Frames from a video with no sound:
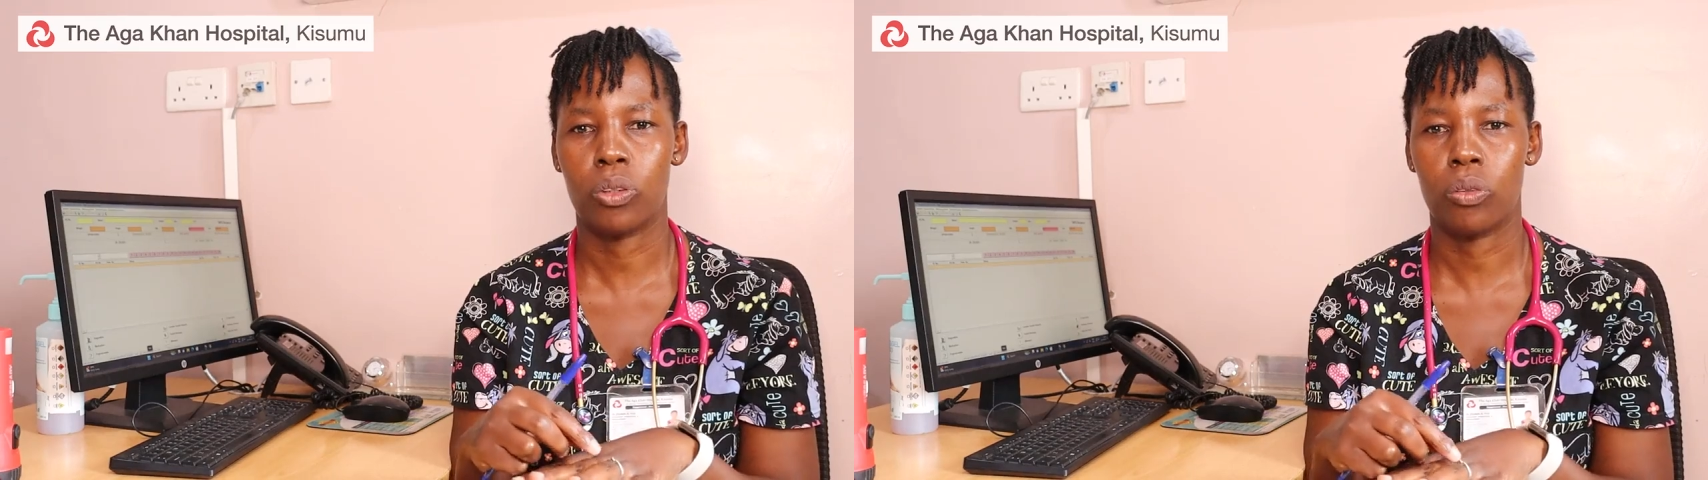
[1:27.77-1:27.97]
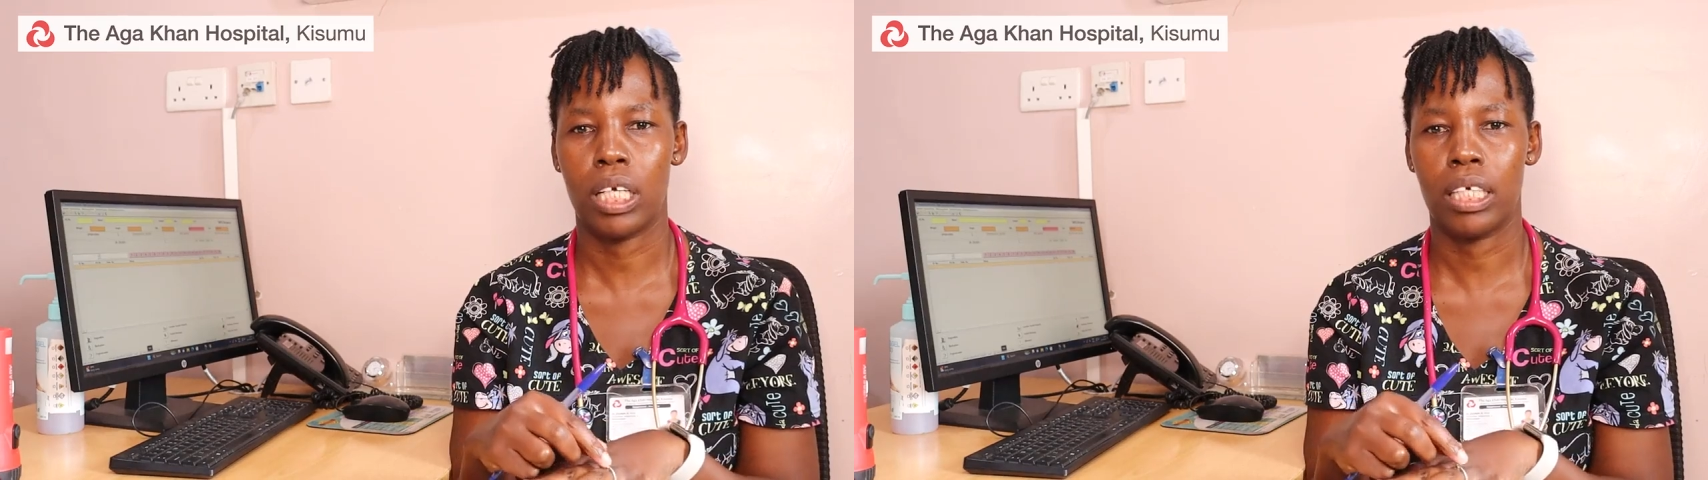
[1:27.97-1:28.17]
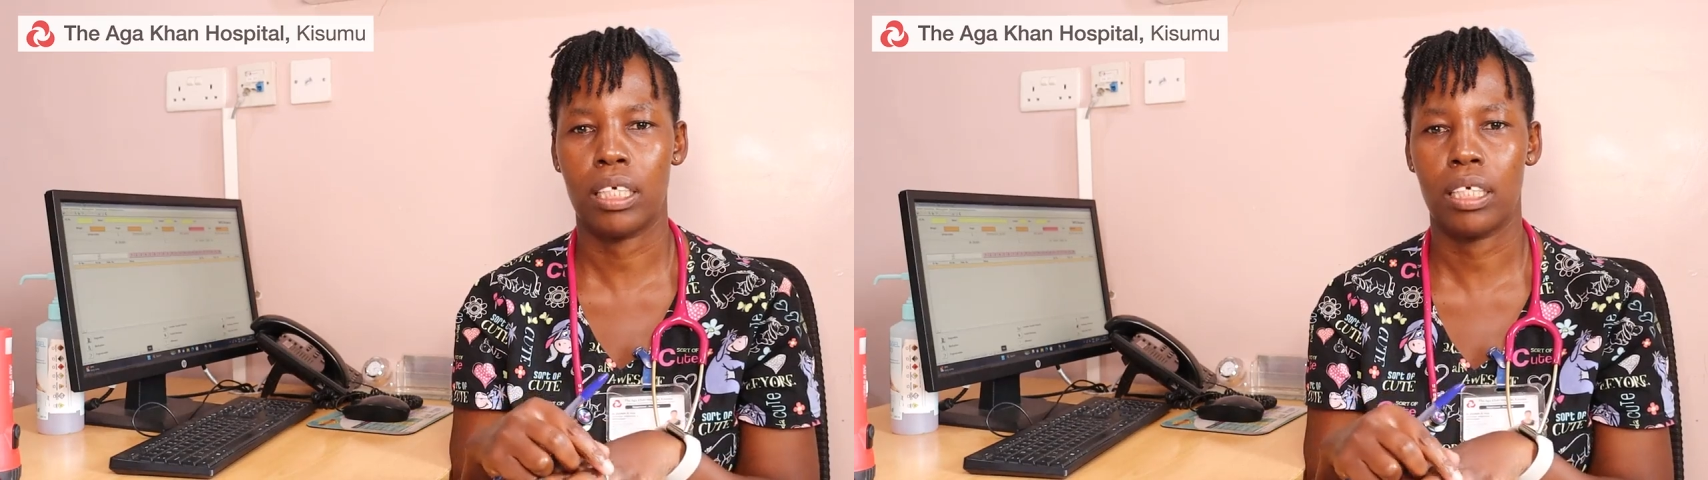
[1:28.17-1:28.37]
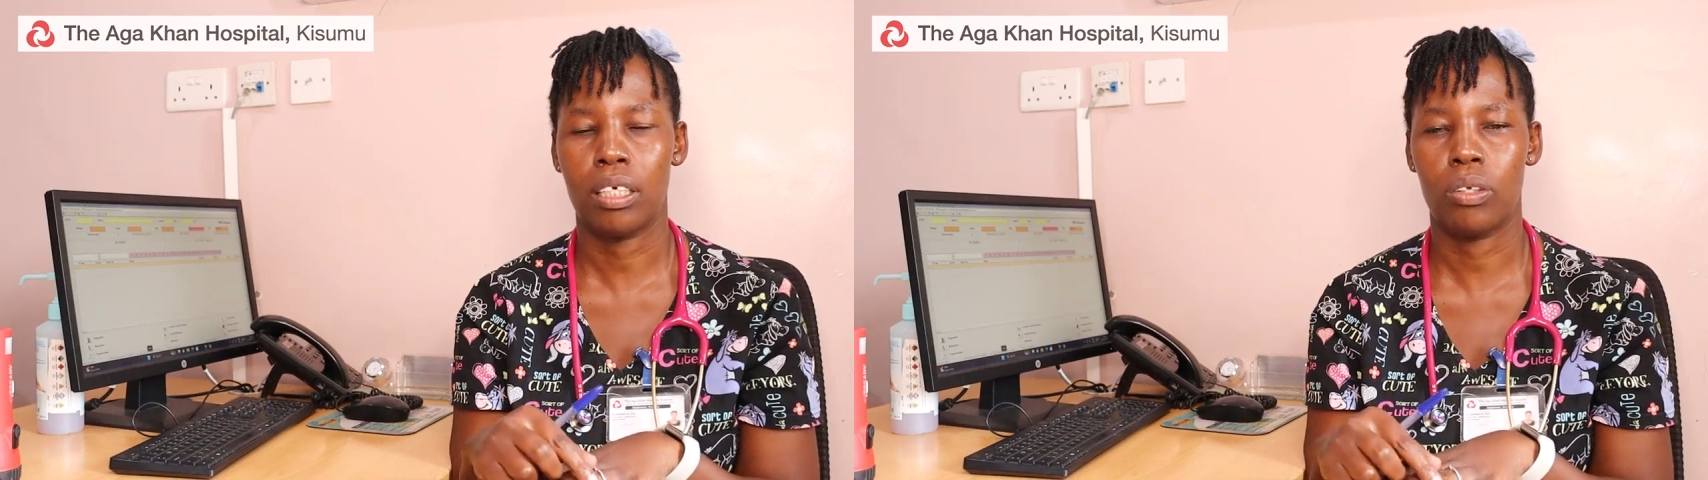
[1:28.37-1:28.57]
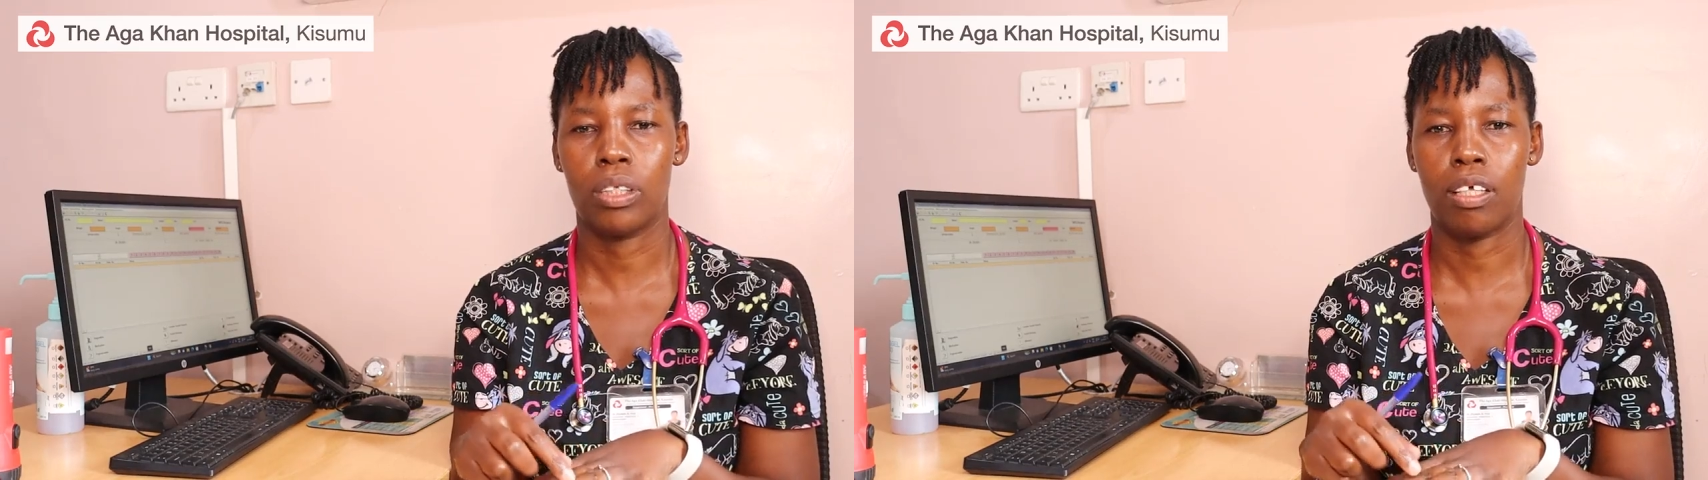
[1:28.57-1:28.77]
swelling
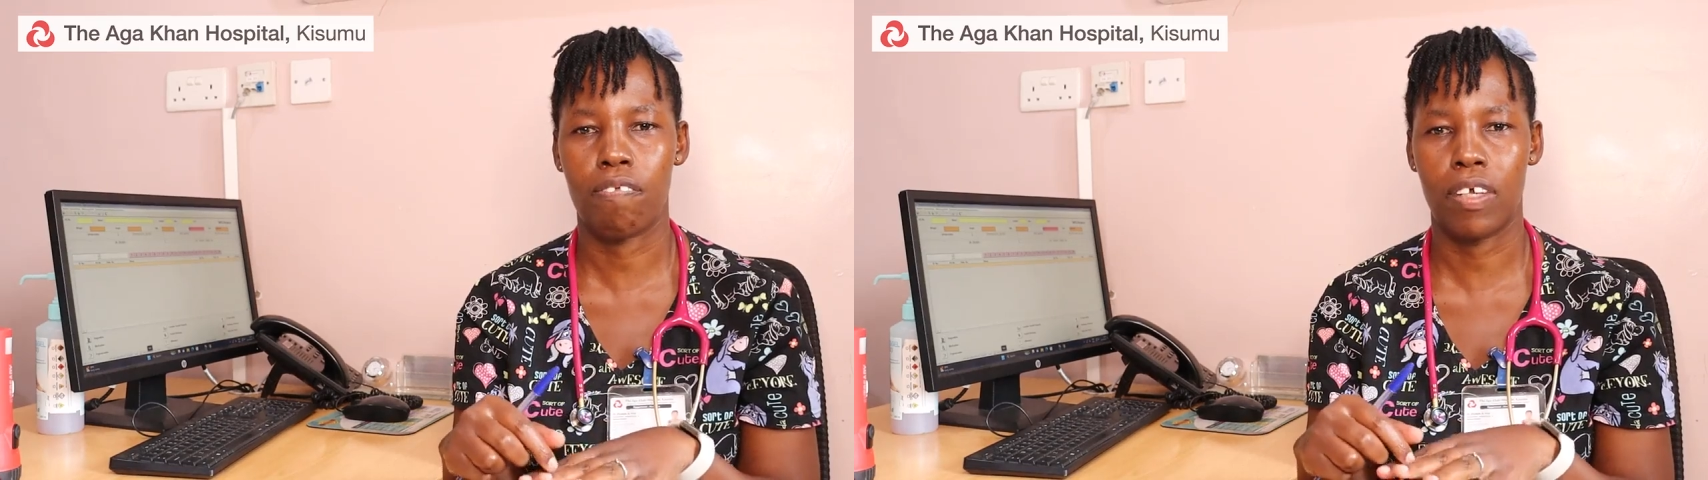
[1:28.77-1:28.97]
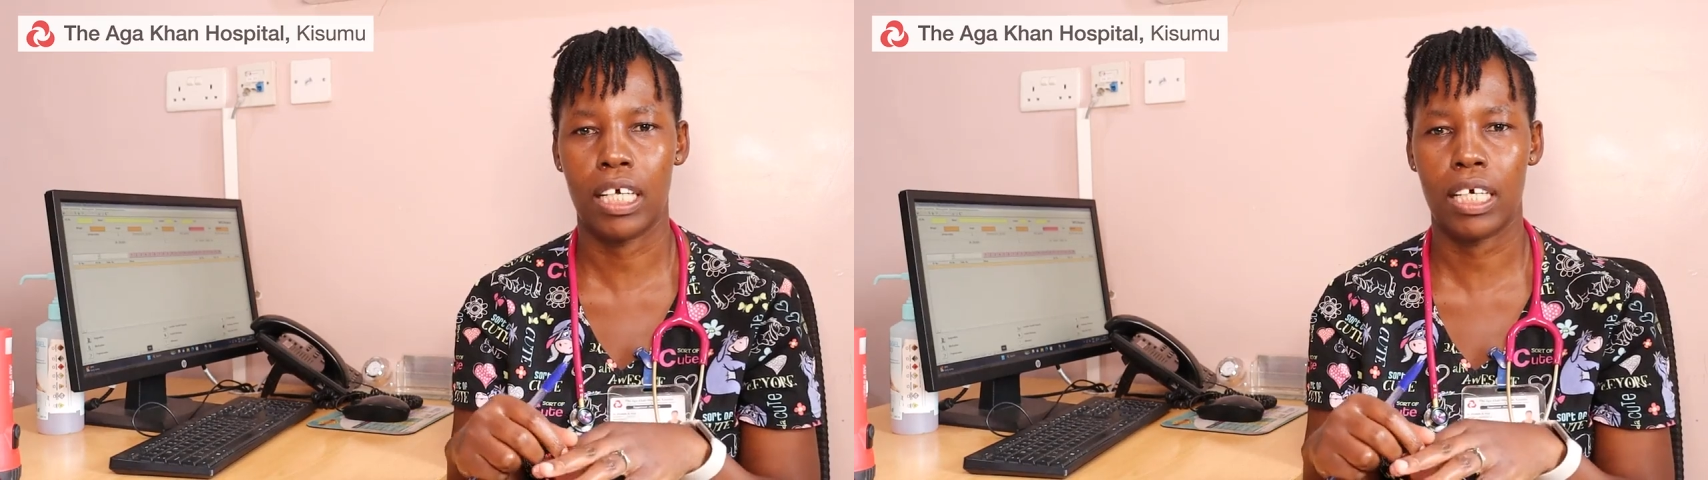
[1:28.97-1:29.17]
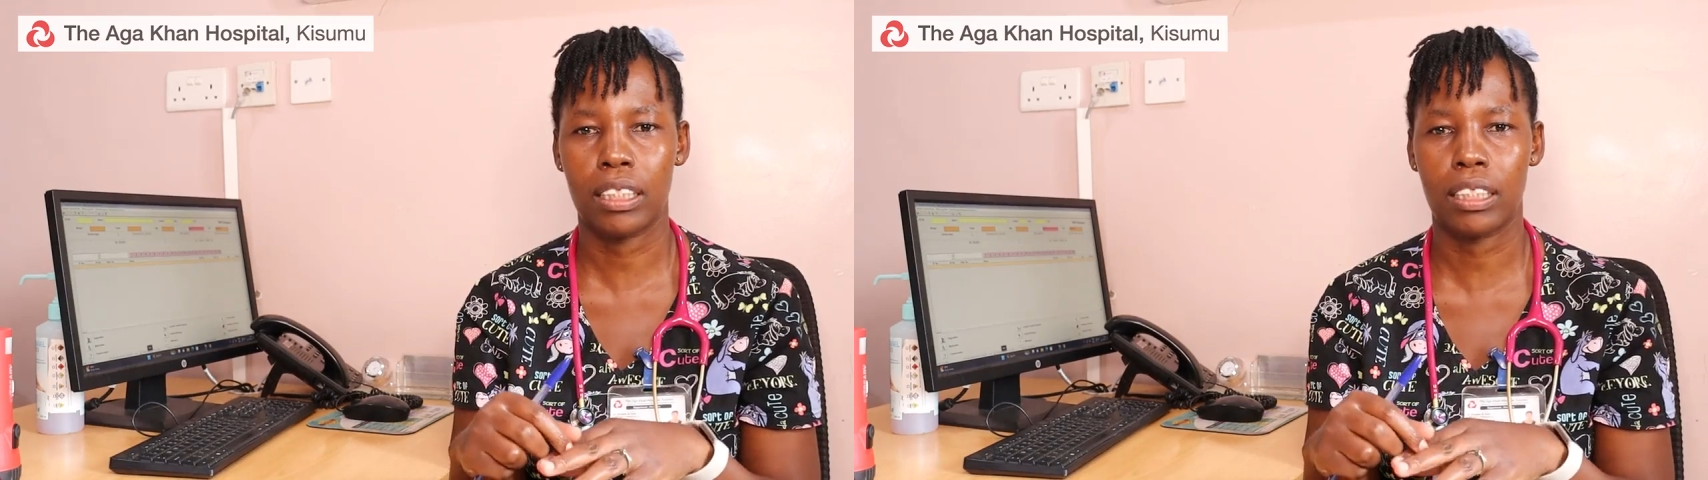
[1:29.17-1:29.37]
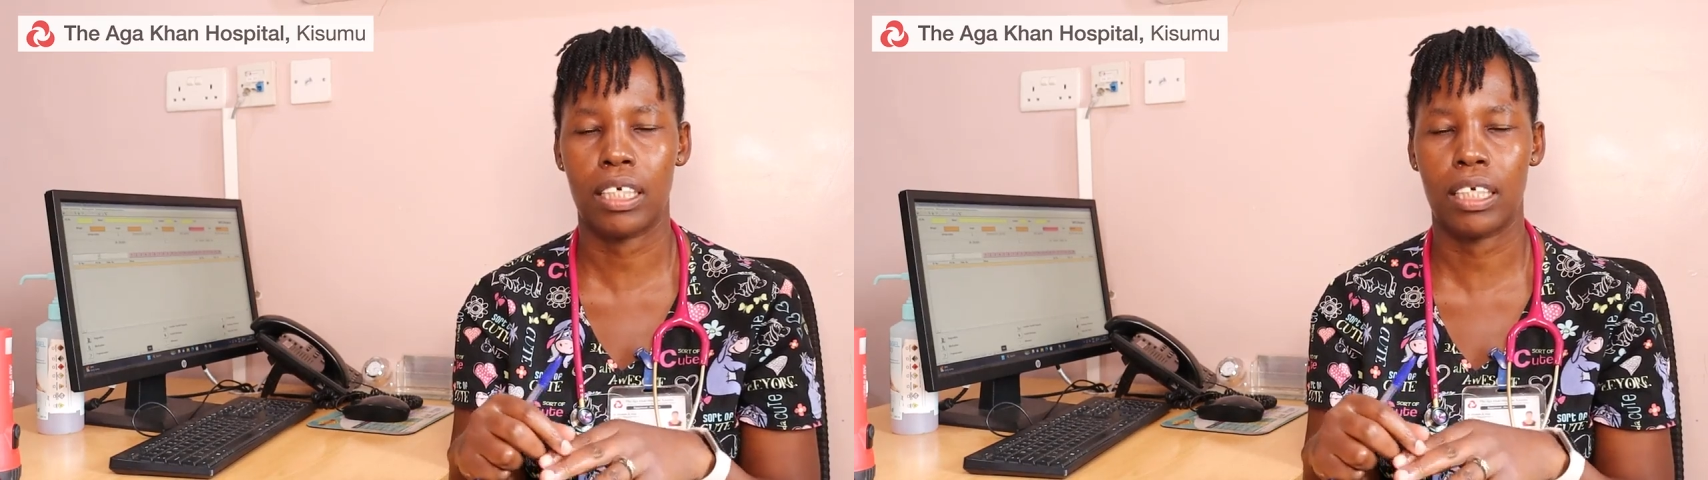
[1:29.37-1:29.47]
on the fingers,